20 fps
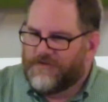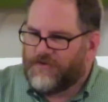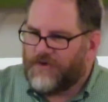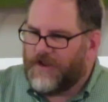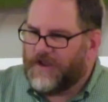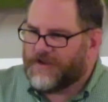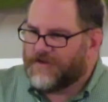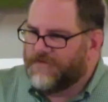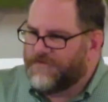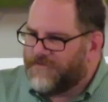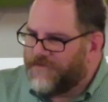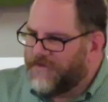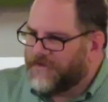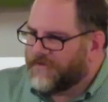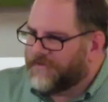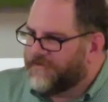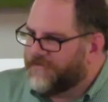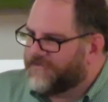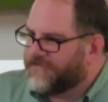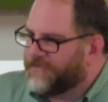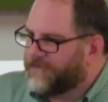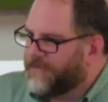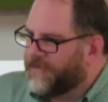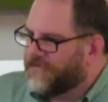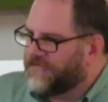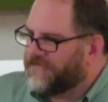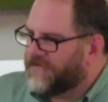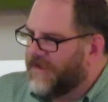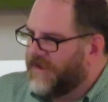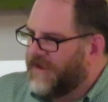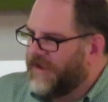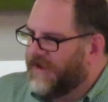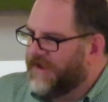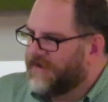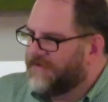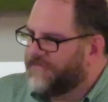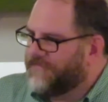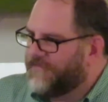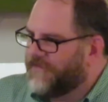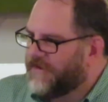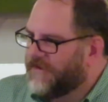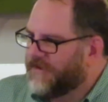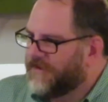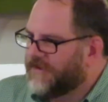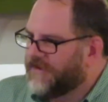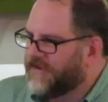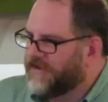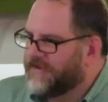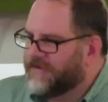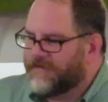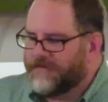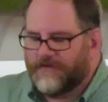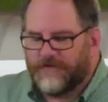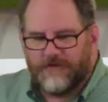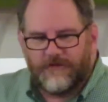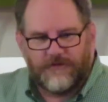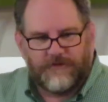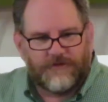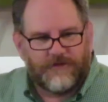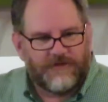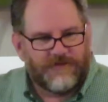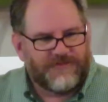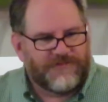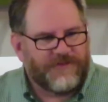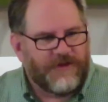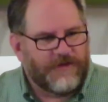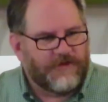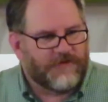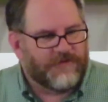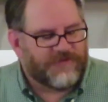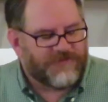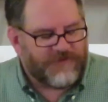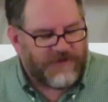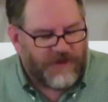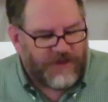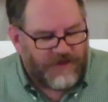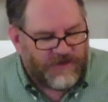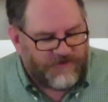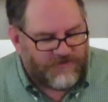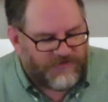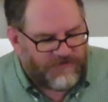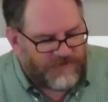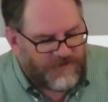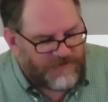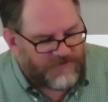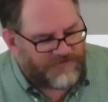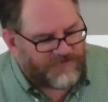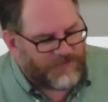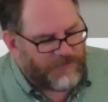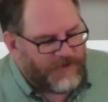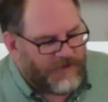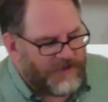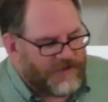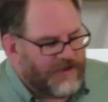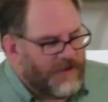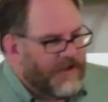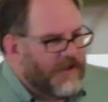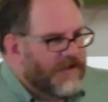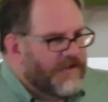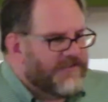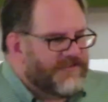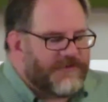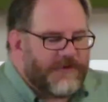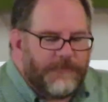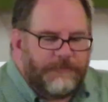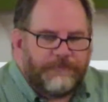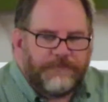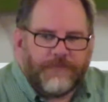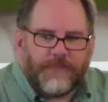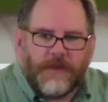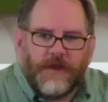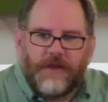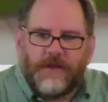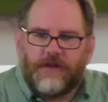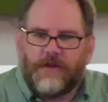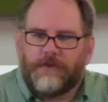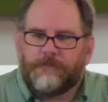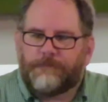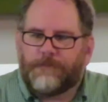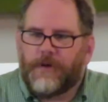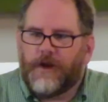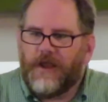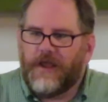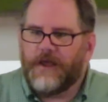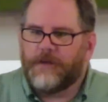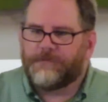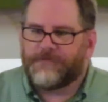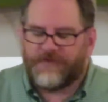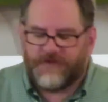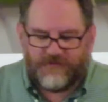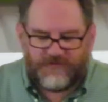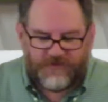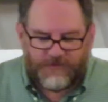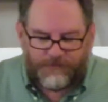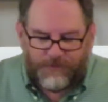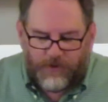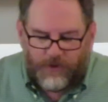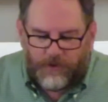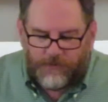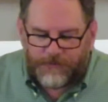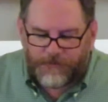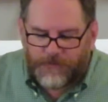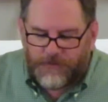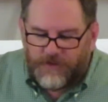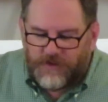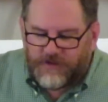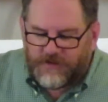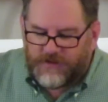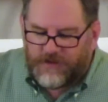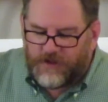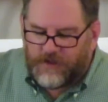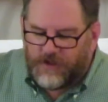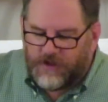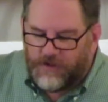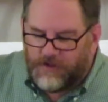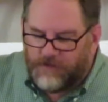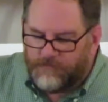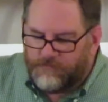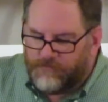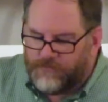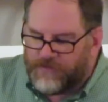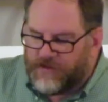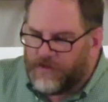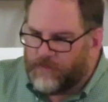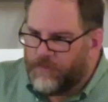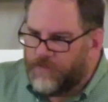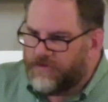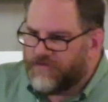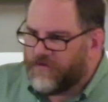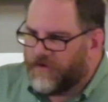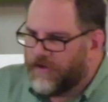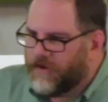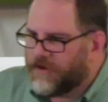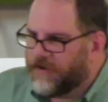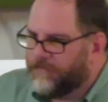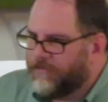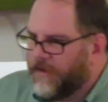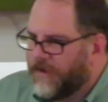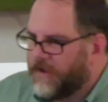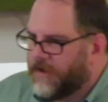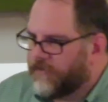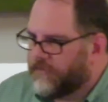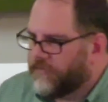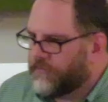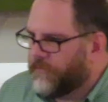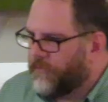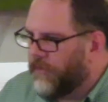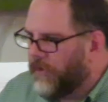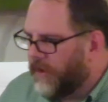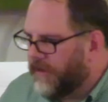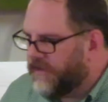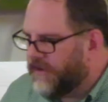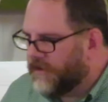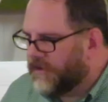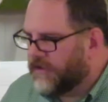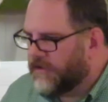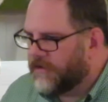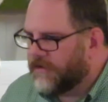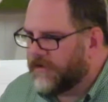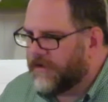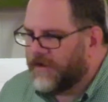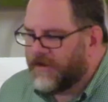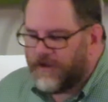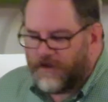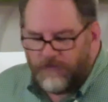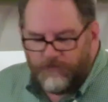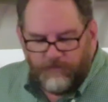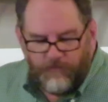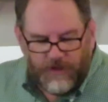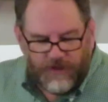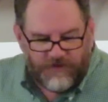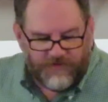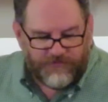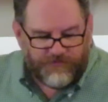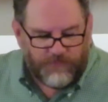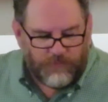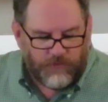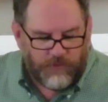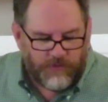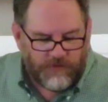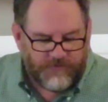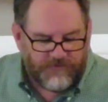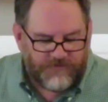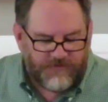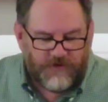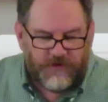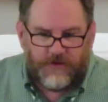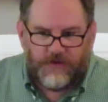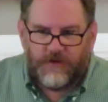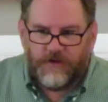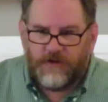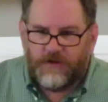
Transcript: track and field is supposed to have center stage this week. So, perhaps it's appropriate that we talk about running metaphors